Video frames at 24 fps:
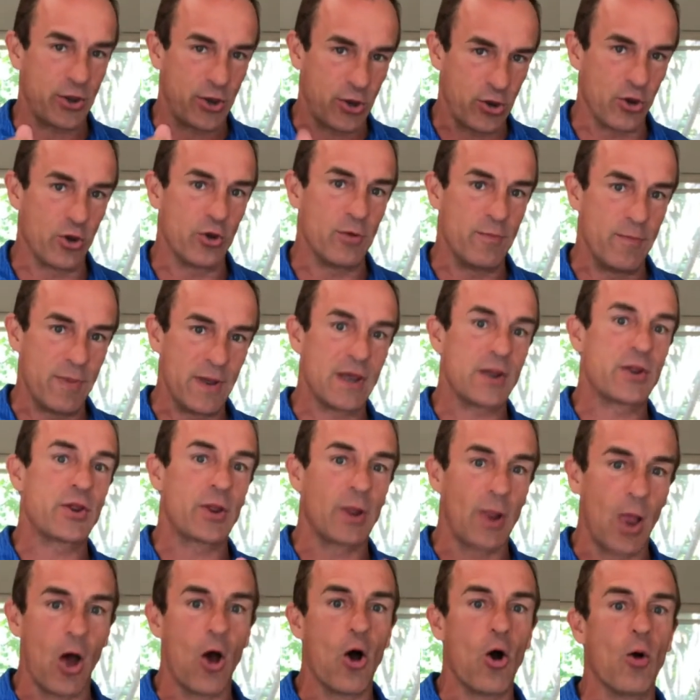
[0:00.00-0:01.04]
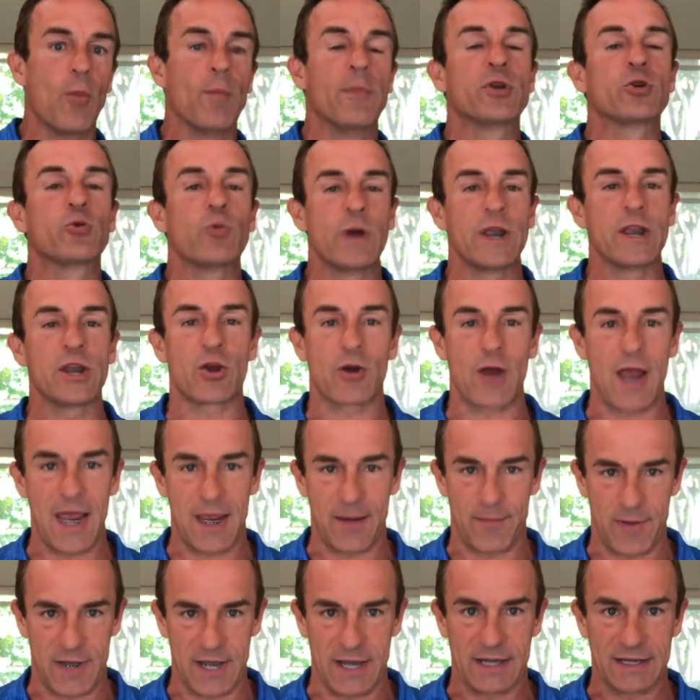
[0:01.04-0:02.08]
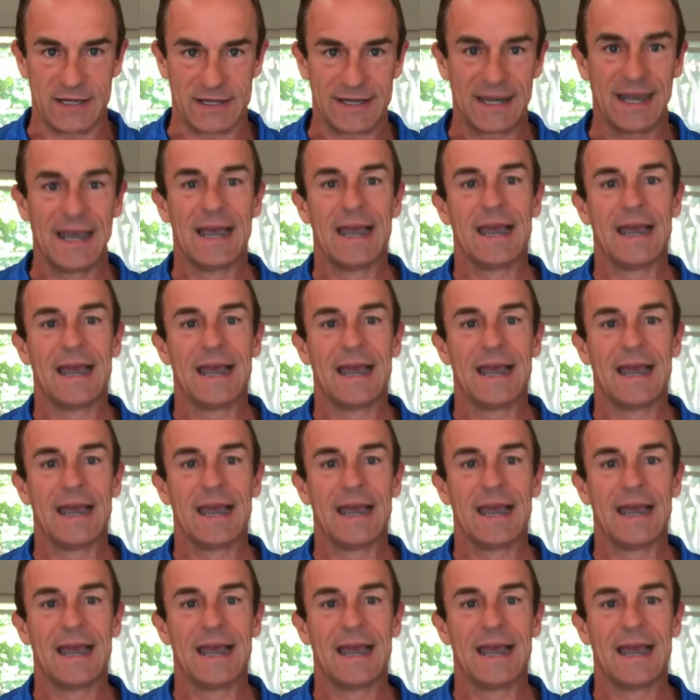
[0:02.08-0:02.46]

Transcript: could be slow between your APs.